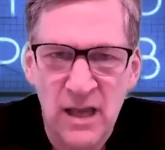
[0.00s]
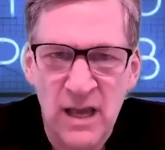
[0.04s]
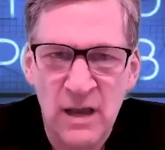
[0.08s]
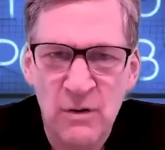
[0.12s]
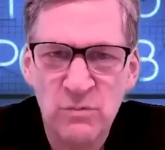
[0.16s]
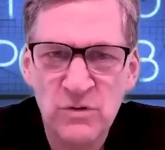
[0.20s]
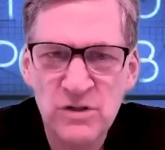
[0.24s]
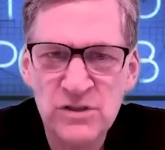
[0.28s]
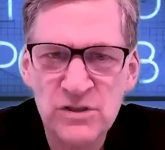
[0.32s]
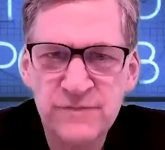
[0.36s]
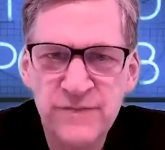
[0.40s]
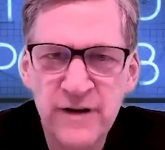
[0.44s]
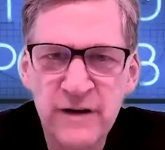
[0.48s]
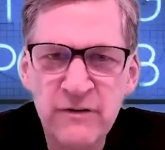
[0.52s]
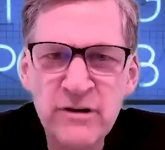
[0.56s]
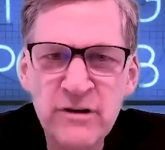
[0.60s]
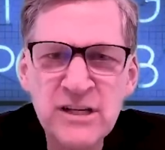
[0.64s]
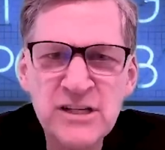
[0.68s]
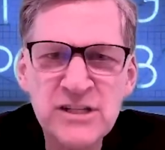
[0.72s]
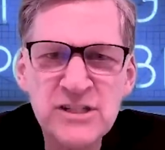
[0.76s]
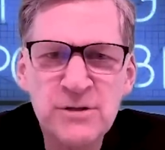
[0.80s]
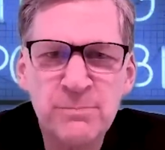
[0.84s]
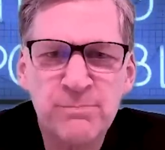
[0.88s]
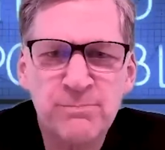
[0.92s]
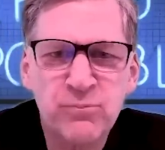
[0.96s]
it was
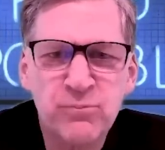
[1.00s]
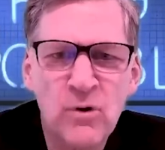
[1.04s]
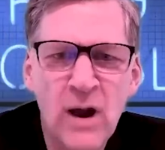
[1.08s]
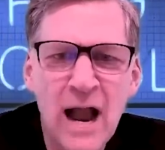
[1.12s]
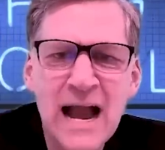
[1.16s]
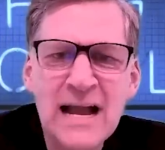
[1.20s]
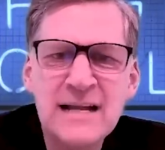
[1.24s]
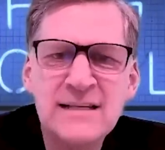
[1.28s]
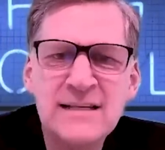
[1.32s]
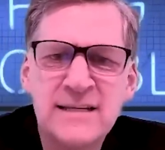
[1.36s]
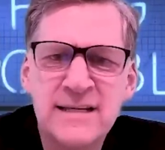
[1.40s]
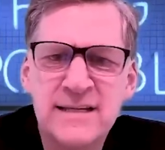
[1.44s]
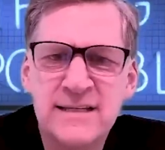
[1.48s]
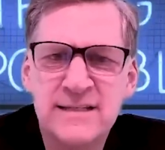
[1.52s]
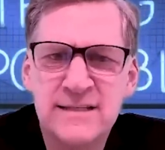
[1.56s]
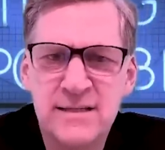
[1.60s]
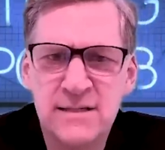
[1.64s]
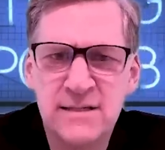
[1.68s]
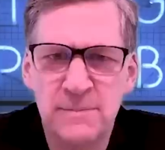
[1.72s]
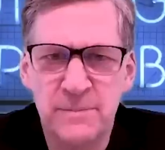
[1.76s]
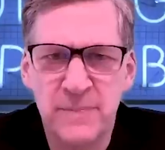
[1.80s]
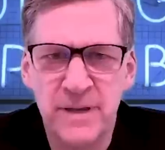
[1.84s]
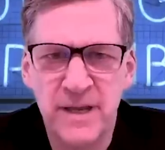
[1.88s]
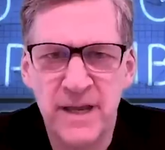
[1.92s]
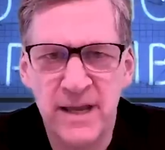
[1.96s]
very surprising
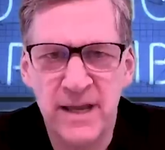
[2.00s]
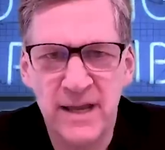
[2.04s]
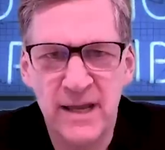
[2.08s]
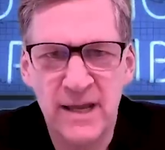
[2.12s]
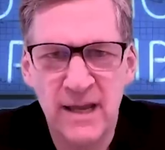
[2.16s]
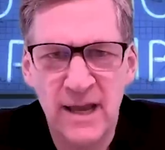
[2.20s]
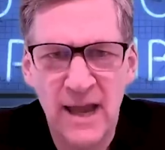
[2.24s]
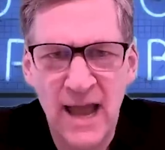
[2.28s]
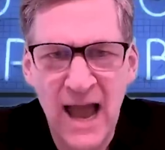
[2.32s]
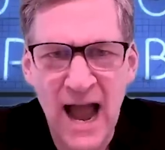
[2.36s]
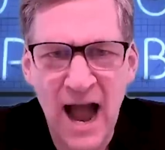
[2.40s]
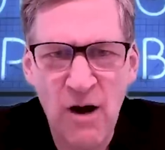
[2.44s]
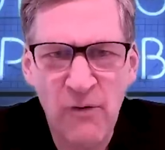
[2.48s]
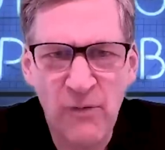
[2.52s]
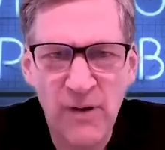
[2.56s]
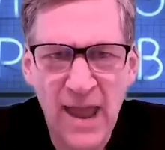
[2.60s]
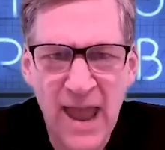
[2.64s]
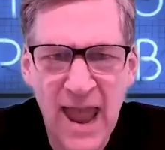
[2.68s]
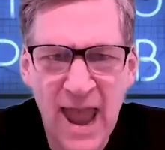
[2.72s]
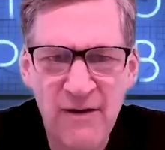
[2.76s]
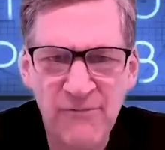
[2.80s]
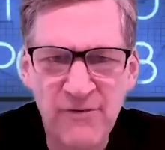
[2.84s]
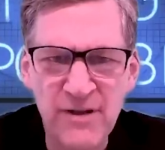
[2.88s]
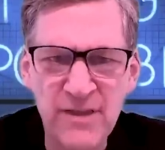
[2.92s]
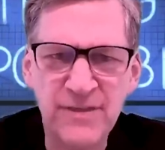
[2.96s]
to me
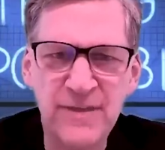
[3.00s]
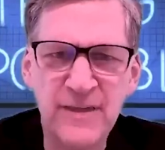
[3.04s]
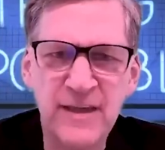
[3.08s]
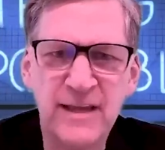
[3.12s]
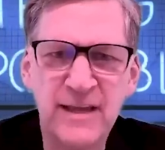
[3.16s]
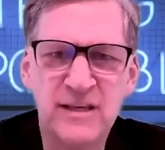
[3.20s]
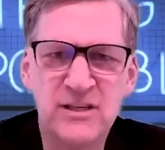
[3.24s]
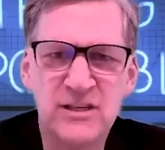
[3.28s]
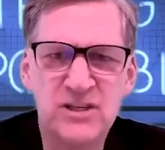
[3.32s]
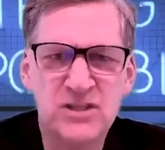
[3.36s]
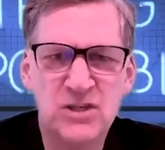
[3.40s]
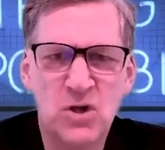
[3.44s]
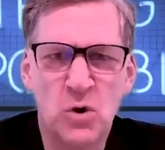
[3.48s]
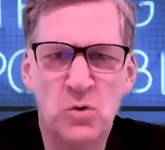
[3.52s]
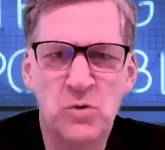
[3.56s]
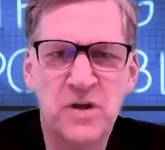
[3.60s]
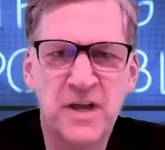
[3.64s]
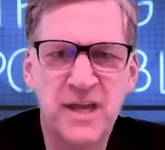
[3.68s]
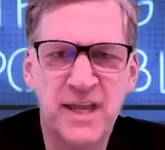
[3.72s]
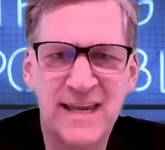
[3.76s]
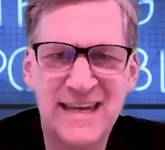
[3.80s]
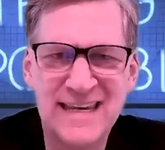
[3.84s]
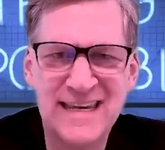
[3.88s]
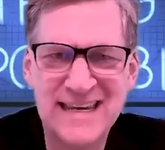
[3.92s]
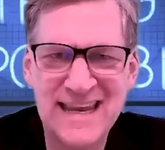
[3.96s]
how everything is so
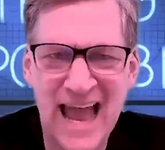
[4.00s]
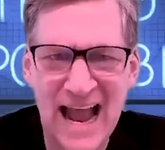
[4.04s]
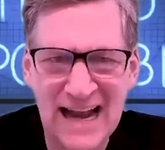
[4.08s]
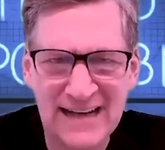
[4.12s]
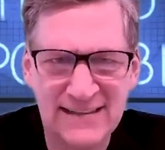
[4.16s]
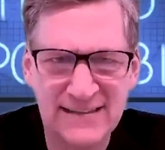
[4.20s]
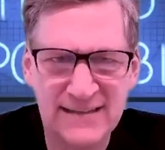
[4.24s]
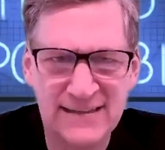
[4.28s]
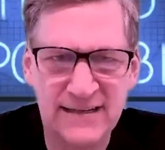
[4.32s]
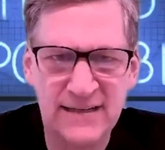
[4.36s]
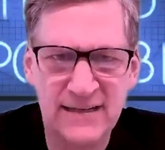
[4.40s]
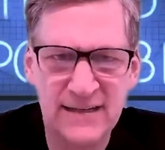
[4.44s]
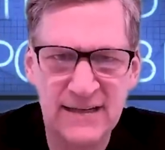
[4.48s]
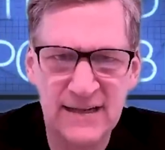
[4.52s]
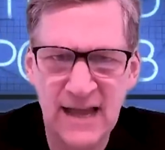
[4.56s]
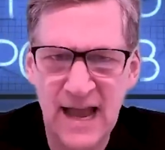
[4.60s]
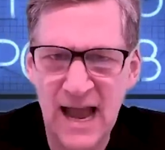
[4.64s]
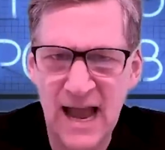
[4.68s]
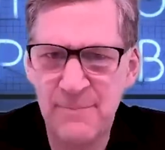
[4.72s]
connected.